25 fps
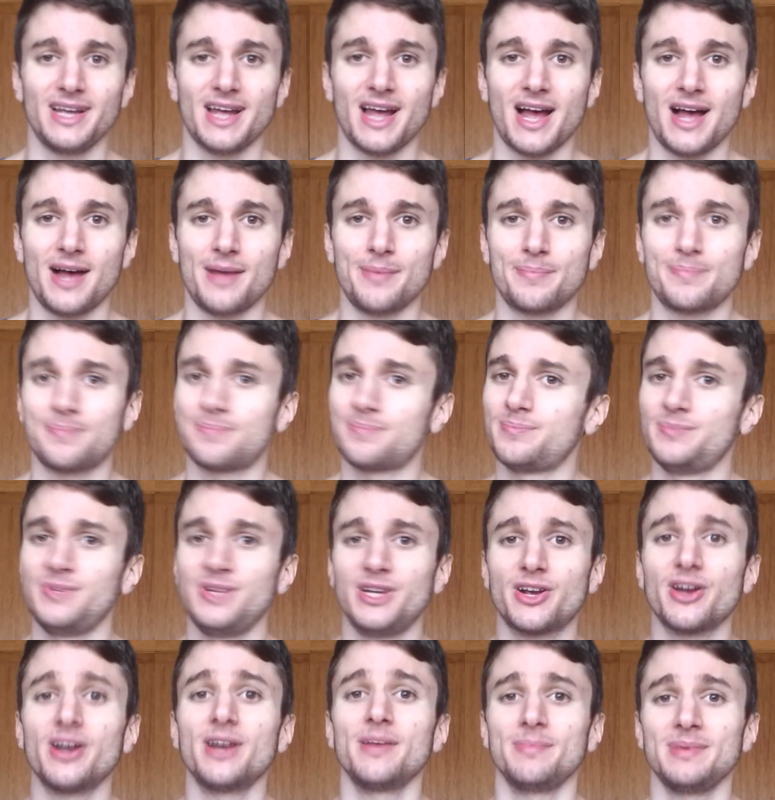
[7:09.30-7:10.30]

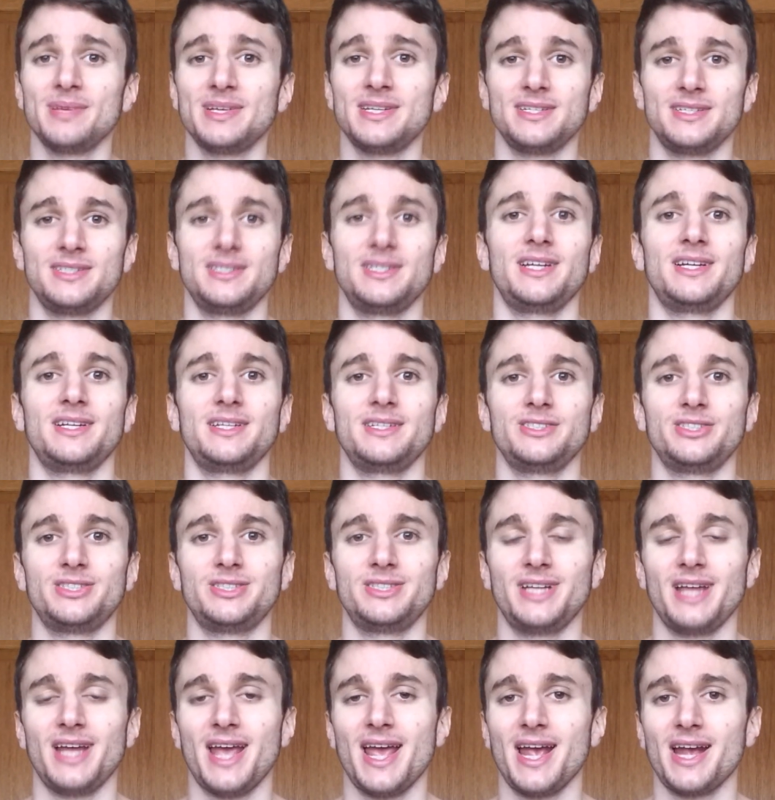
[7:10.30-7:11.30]
You're gonna be
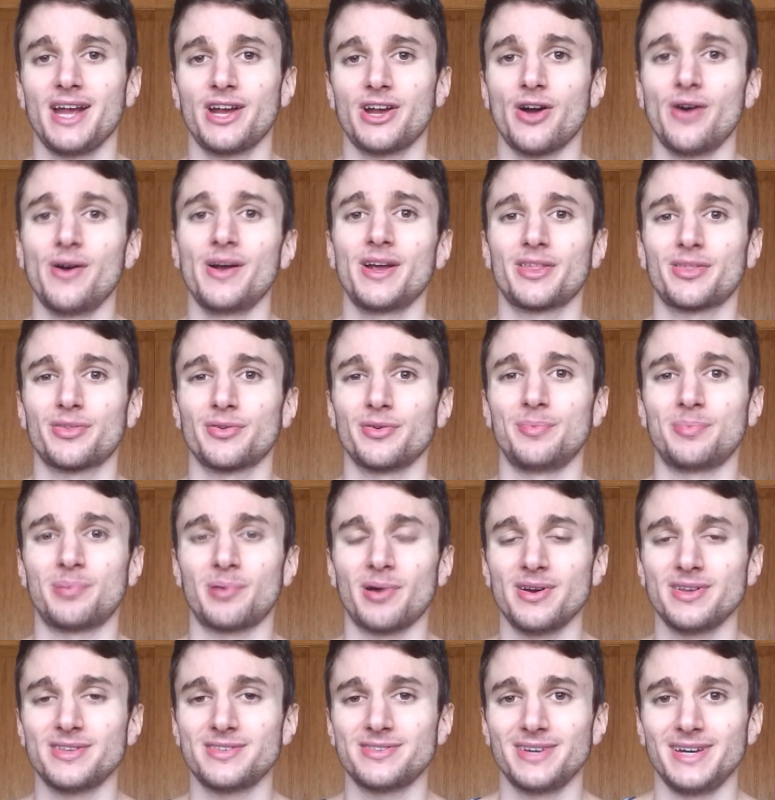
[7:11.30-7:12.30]
going through
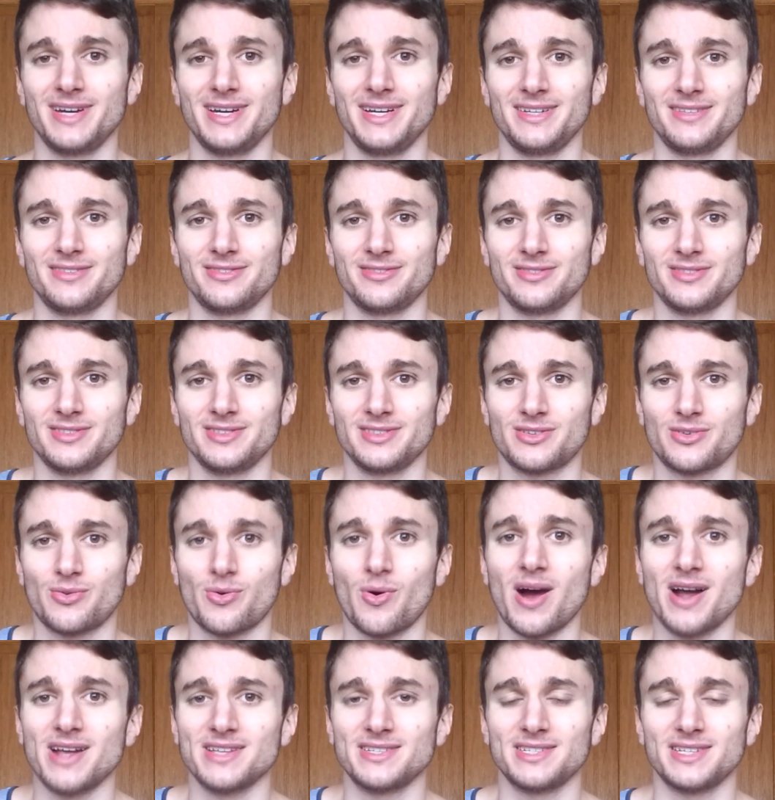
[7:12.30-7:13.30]
protein
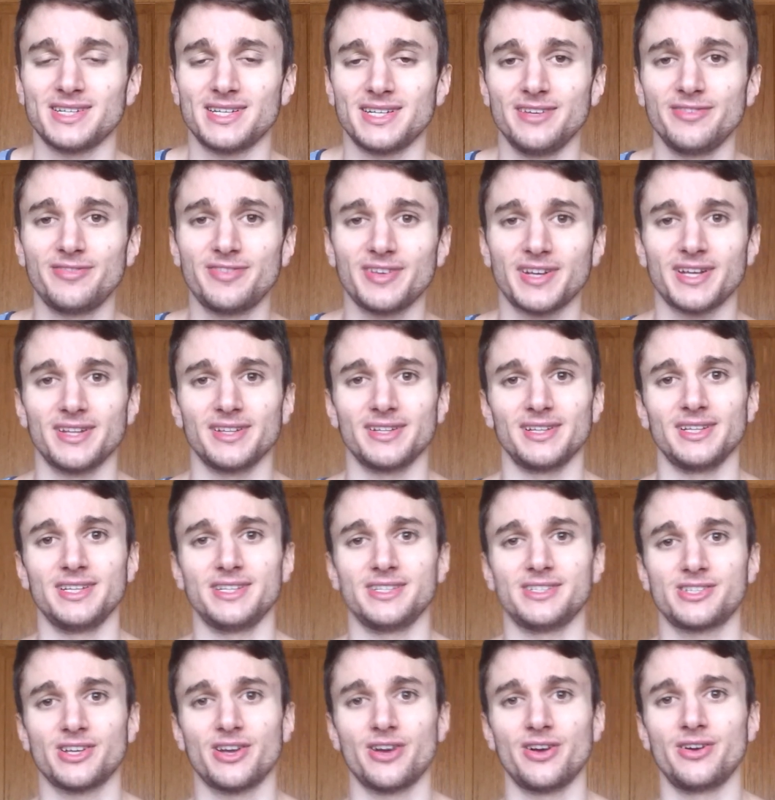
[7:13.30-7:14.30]
quite
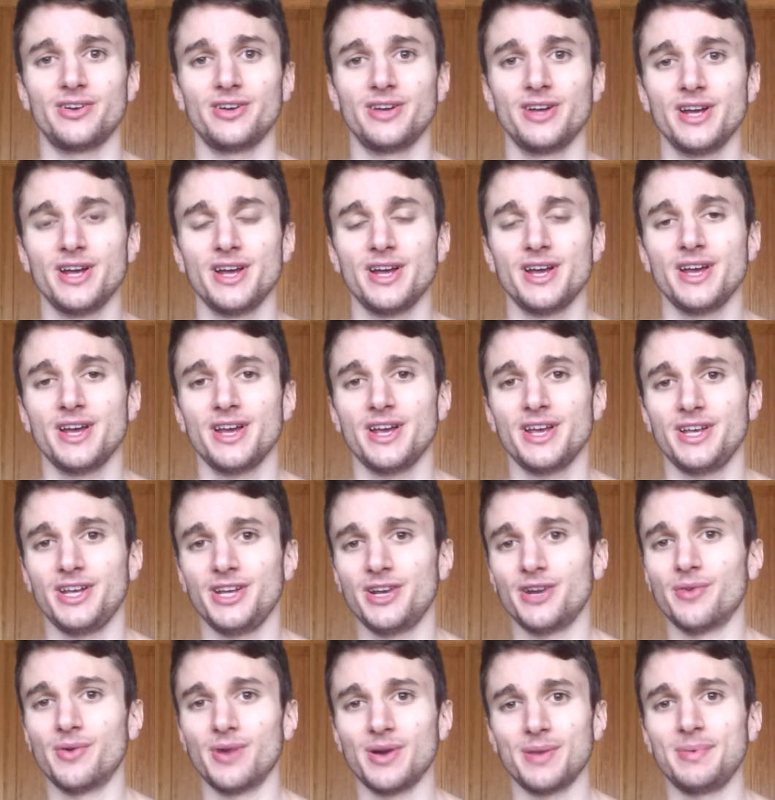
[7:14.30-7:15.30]
significantly, so
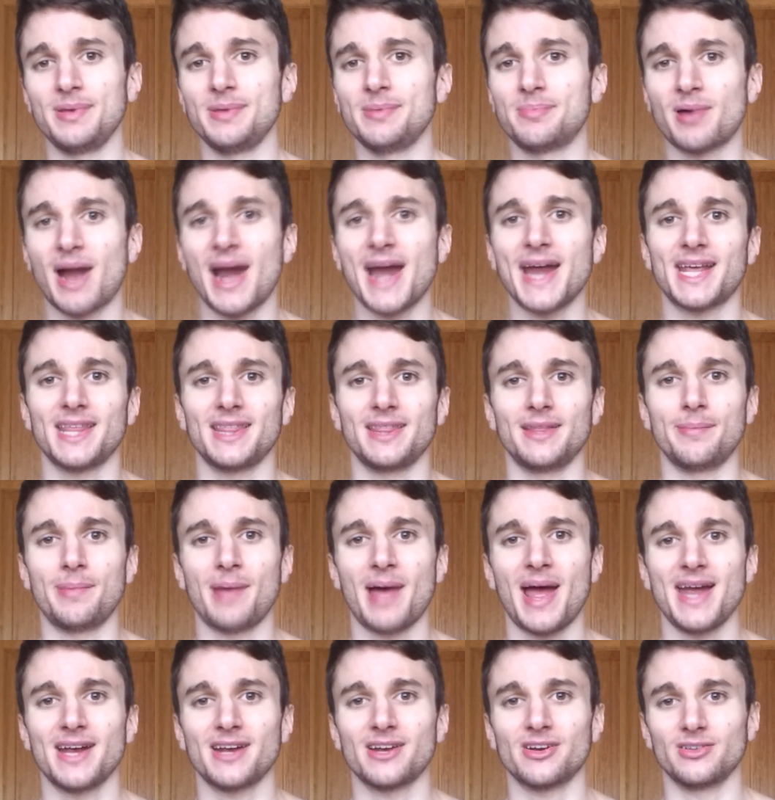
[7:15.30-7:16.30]
you don't want to be breaking the
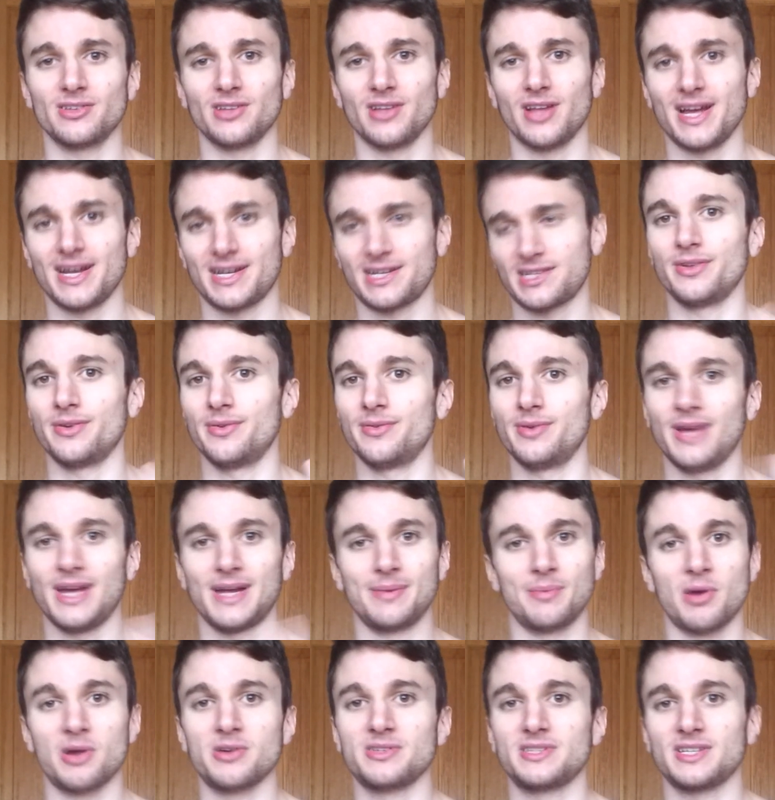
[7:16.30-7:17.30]
bank on like the
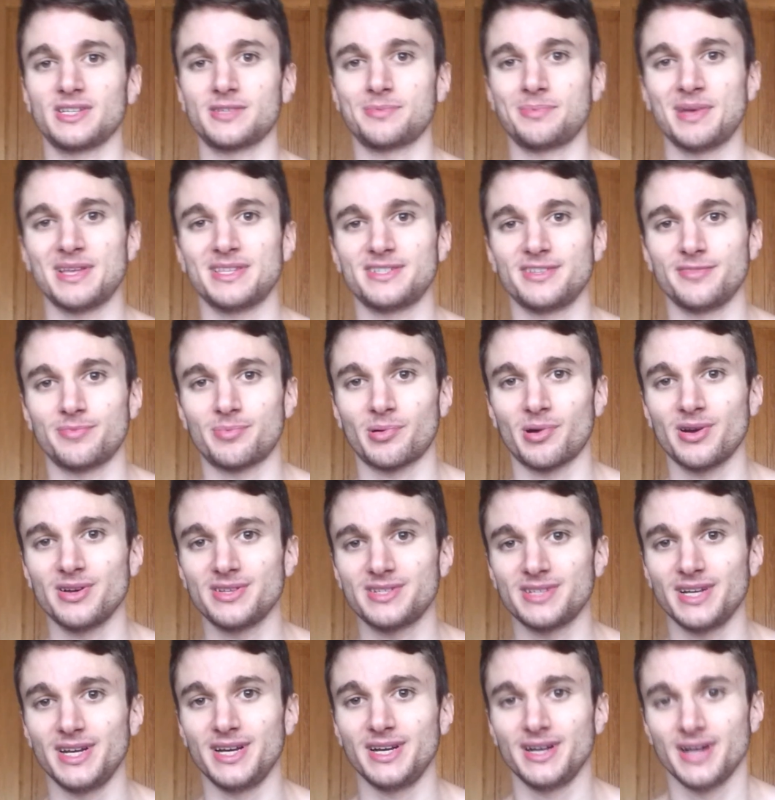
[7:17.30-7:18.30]
most expensive
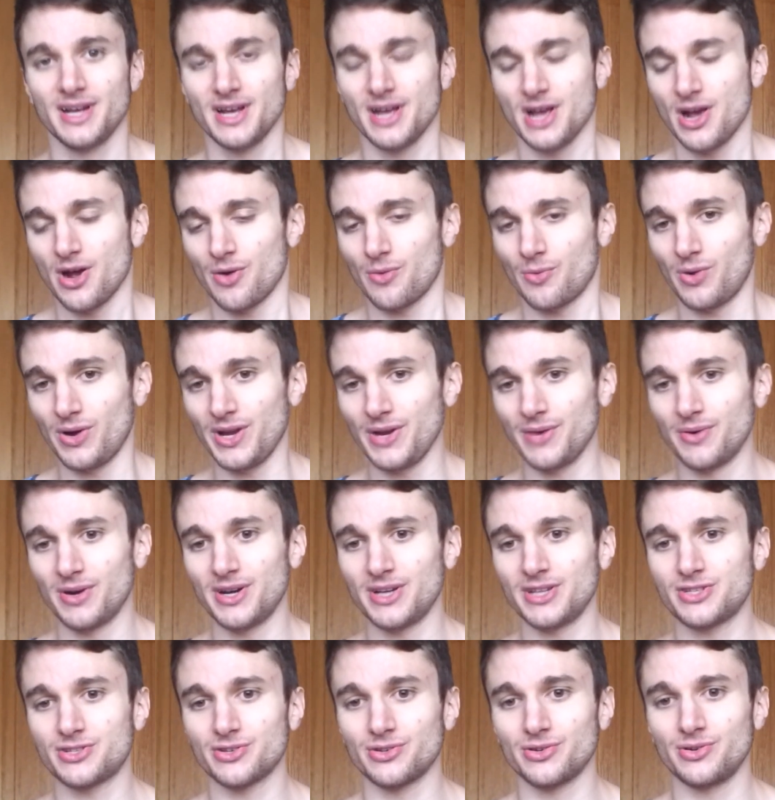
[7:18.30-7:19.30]
protein. What you
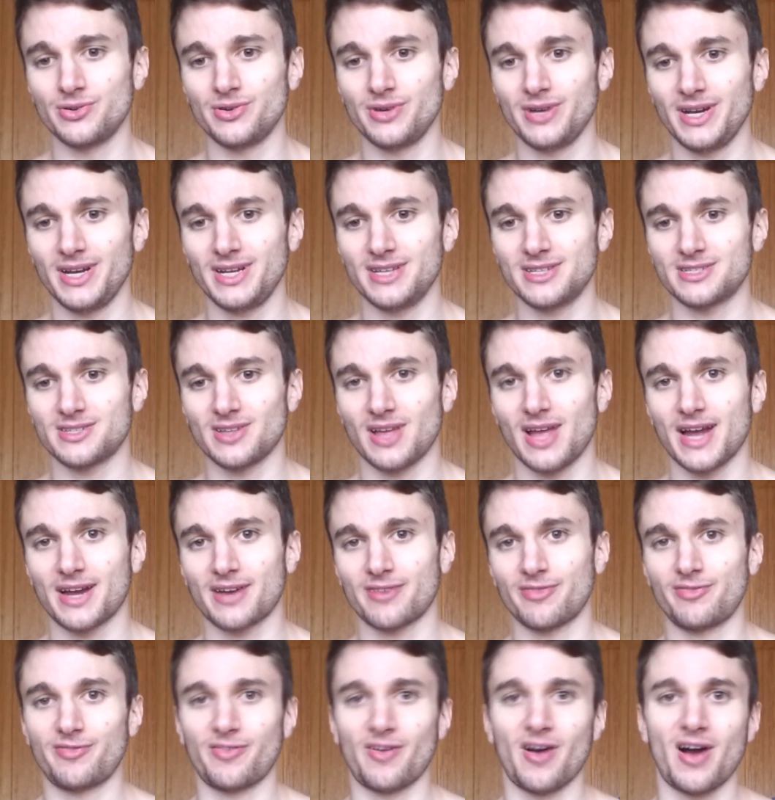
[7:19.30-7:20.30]
want to do is
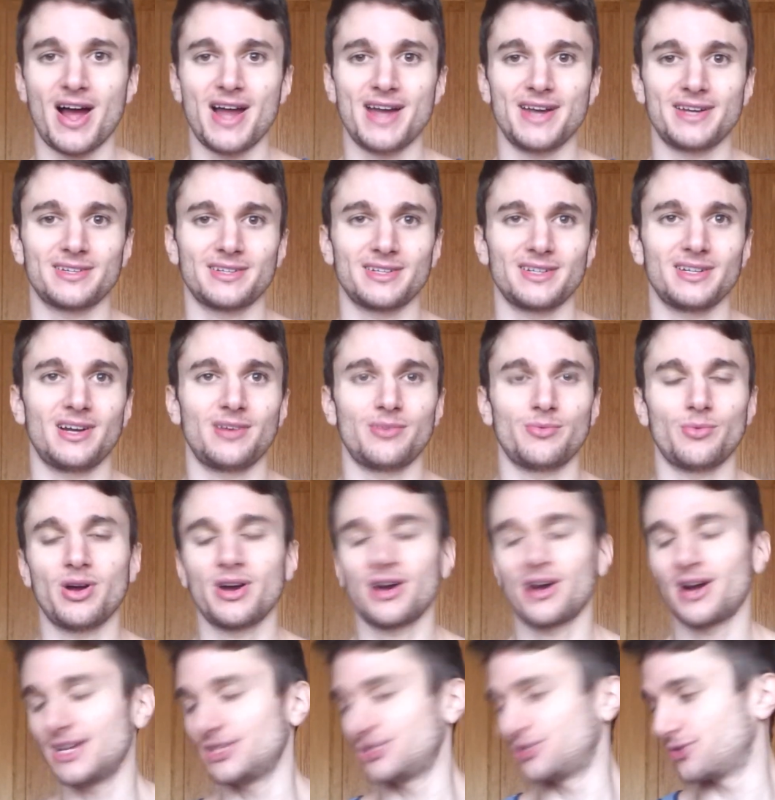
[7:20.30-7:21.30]
like find,
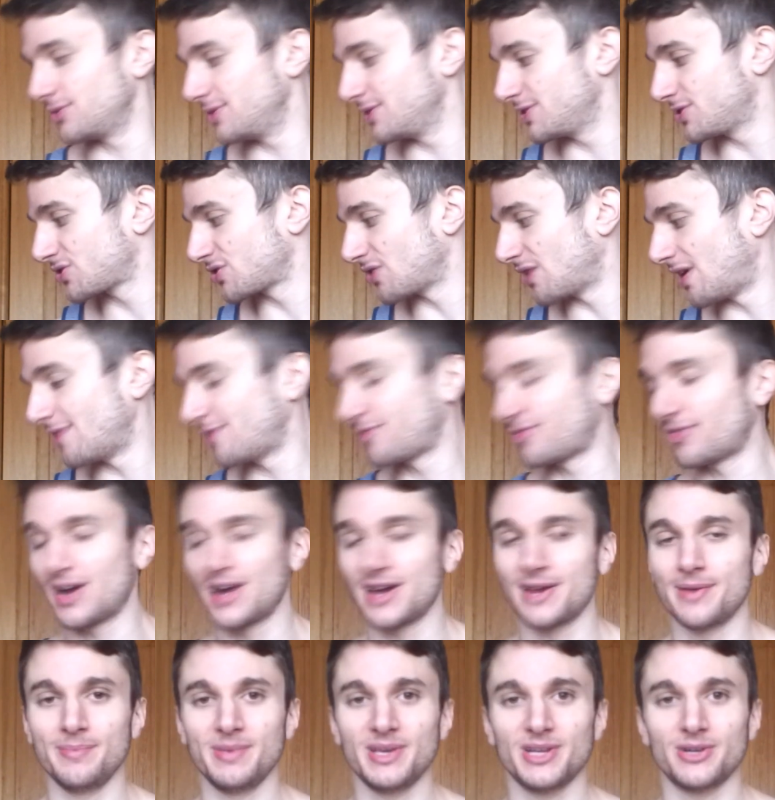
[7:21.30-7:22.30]
what I do is try and
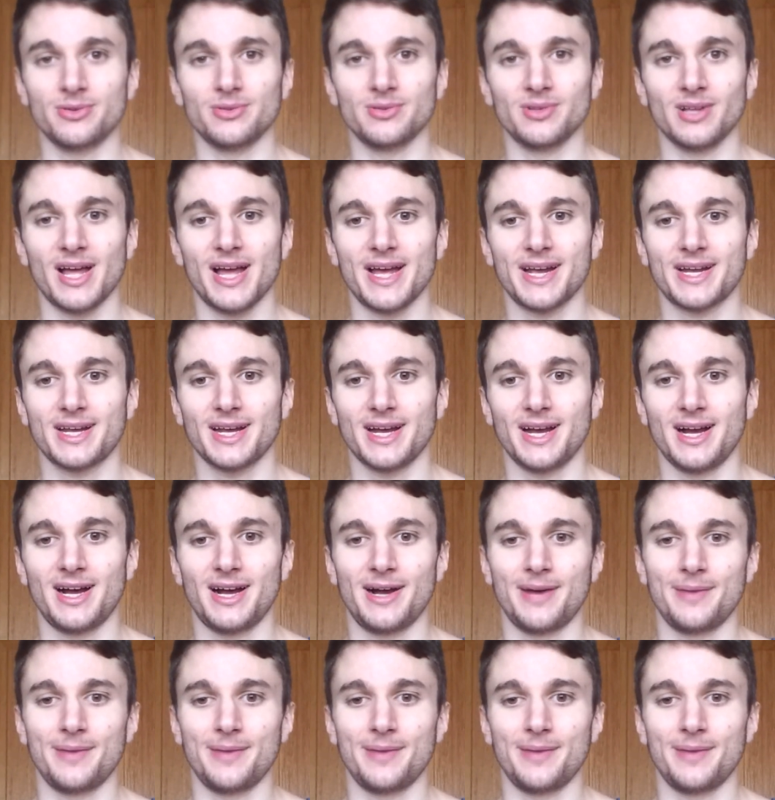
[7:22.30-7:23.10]
find a middle. Like,